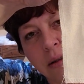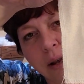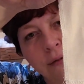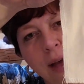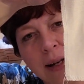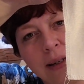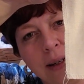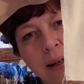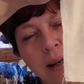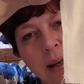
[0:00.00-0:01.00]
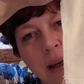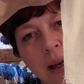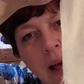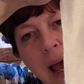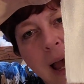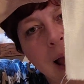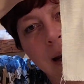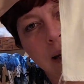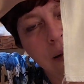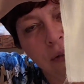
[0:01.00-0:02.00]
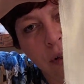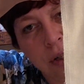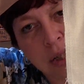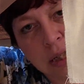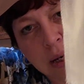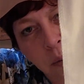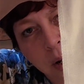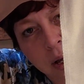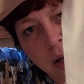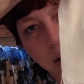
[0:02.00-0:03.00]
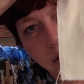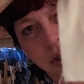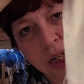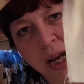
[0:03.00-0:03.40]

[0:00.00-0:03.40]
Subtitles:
In fact, I didn't even look to see what colors she